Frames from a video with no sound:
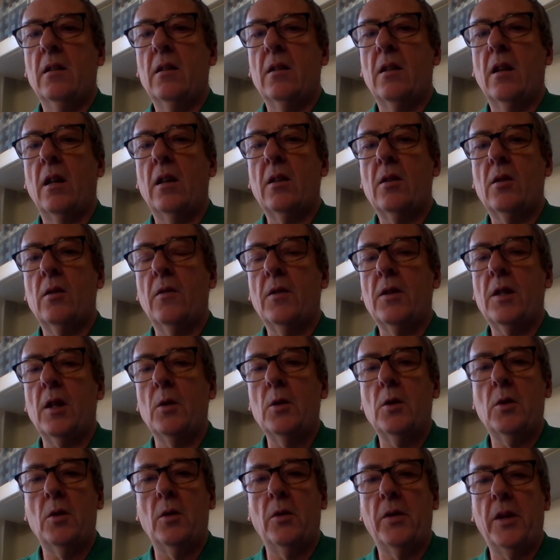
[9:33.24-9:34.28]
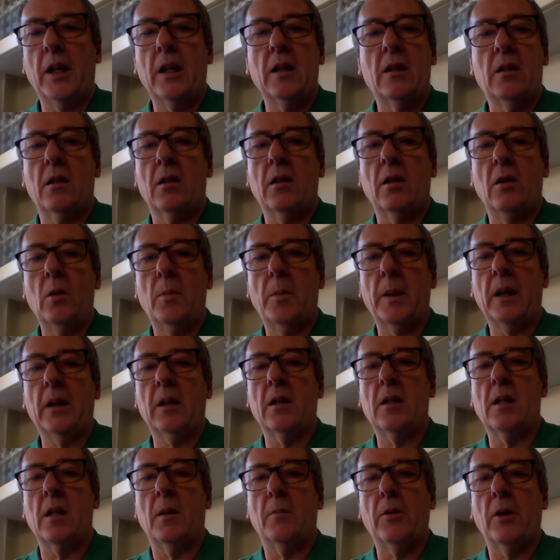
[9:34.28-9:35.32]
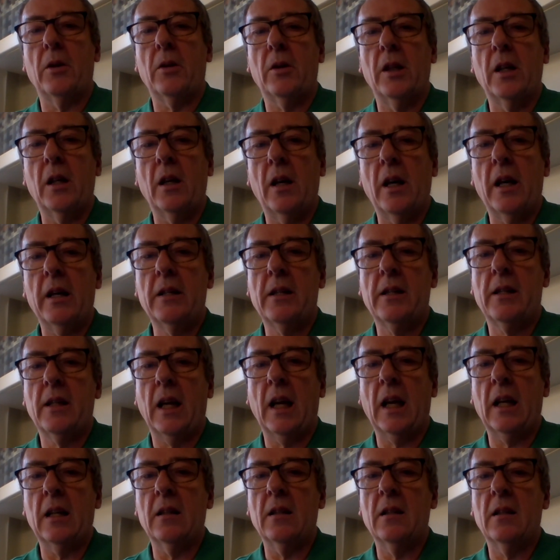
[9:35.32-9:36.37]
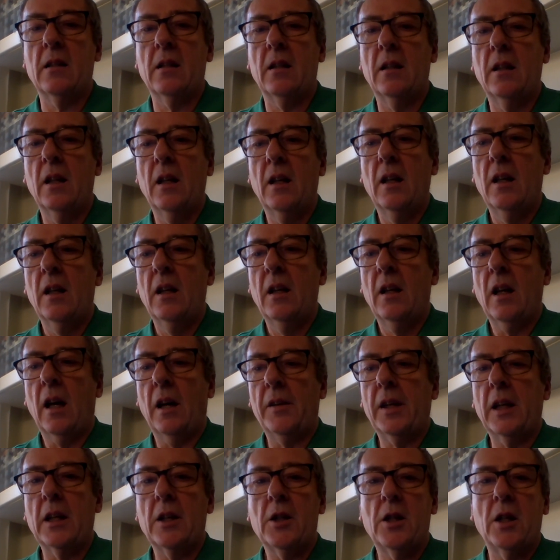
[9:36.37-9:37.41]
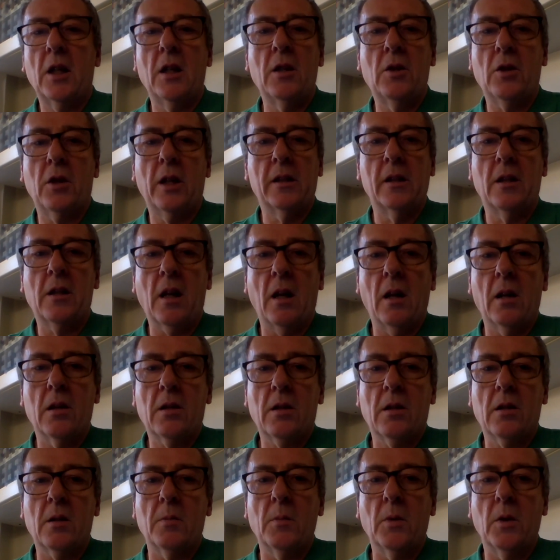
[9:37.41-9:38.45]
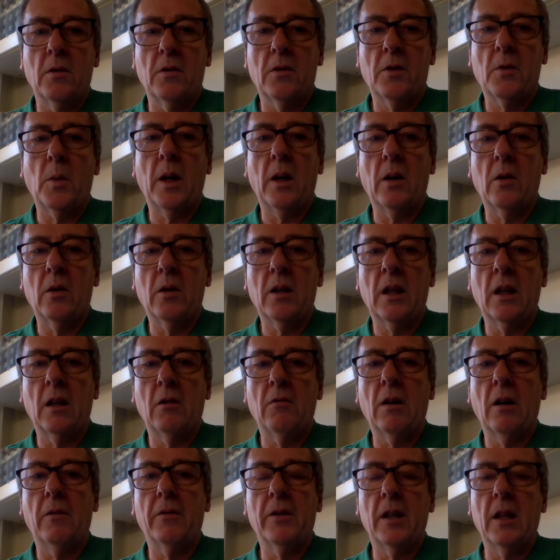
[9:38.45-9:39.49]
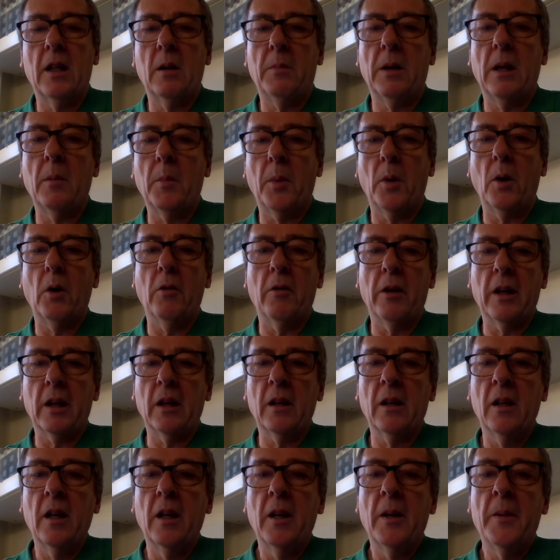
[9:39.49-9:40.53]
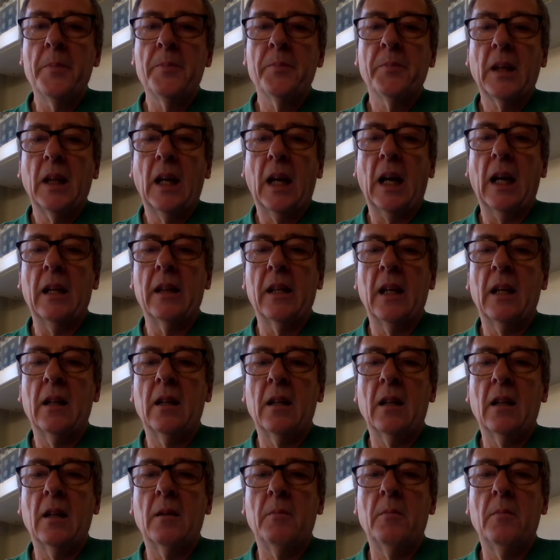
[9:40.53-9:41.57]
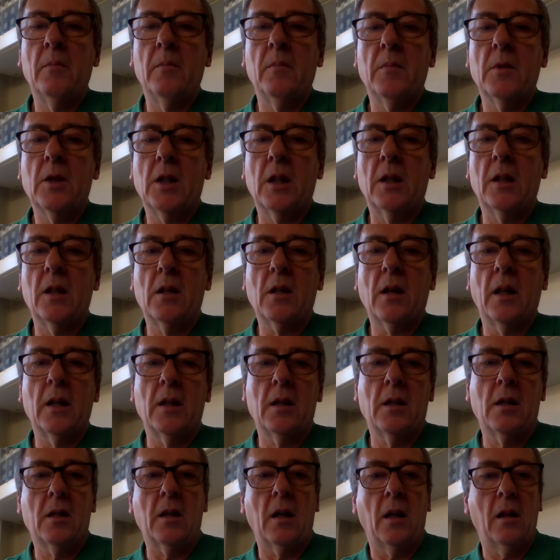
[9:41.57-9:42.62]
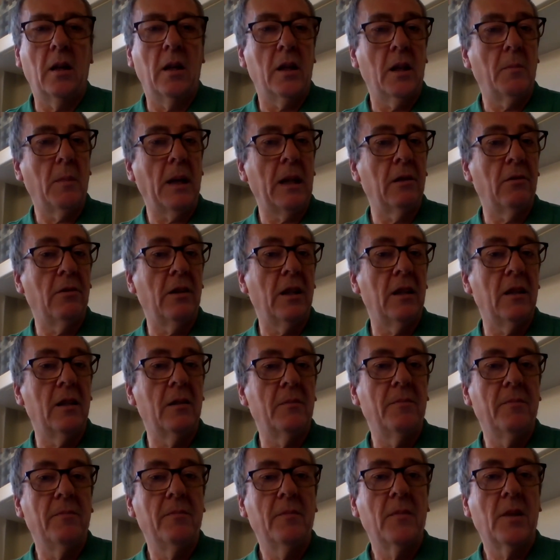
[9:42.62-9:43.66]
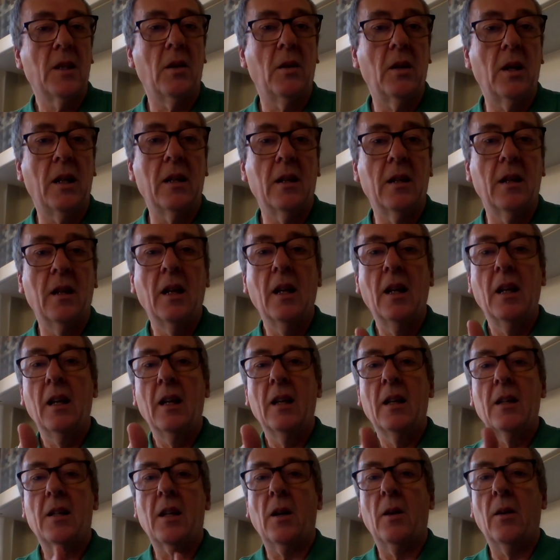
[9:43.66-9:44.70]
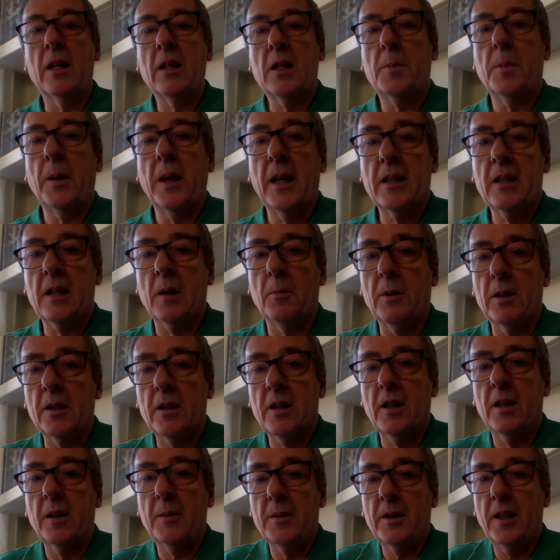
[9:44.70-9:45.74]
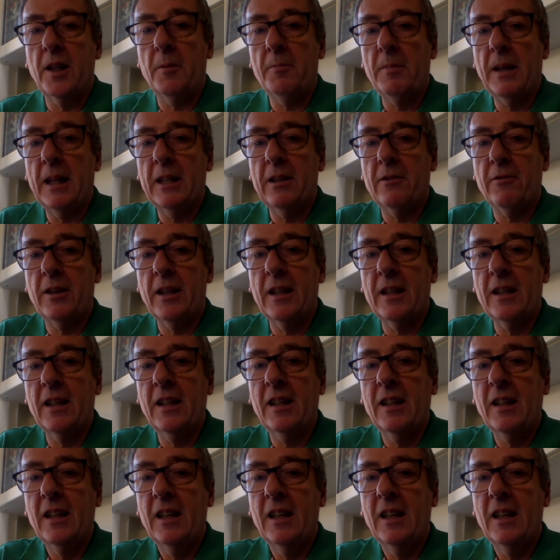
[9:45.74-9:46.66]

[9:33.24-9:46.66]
a sort of social thing to do because it broke the ice, and I think she enjoyed the tasks more as well, rather than it being boring. And then she decided to start learning Mandarin. So I inspired someone to learn Mandarin,